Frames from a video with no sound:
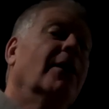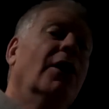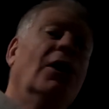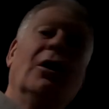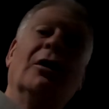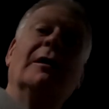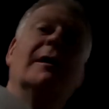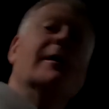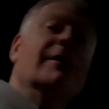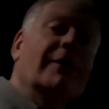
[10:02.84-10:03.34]

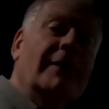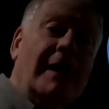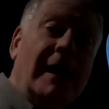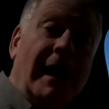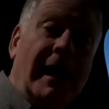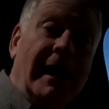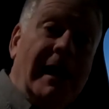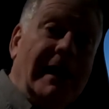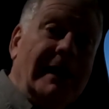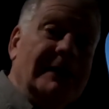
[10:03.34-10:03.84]
earlier
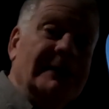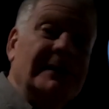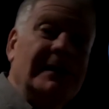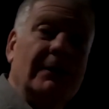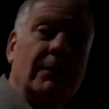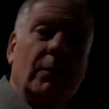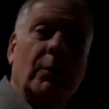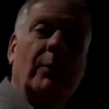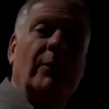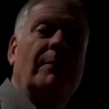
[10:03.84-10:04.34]
guys
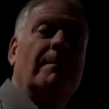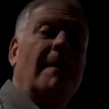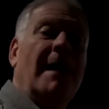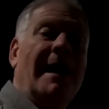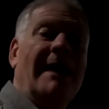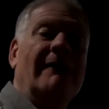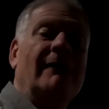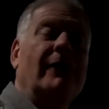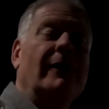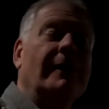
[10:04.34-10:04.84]
that were with
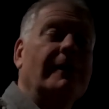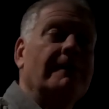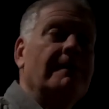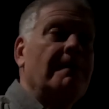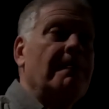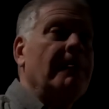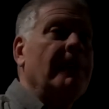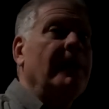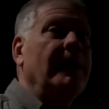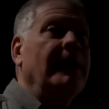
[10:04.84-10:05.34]
Maverick
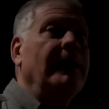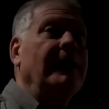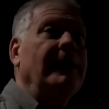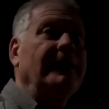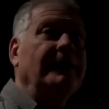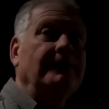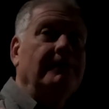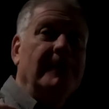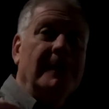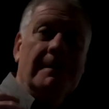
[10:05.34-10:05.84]
and
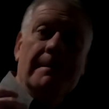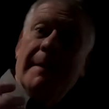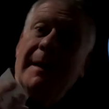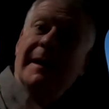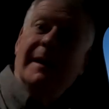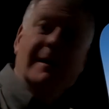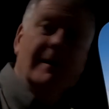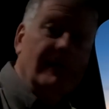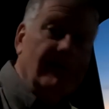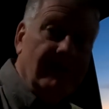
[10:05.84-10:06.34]
had been
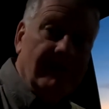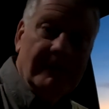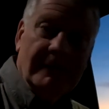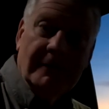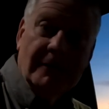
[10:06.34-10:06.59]
making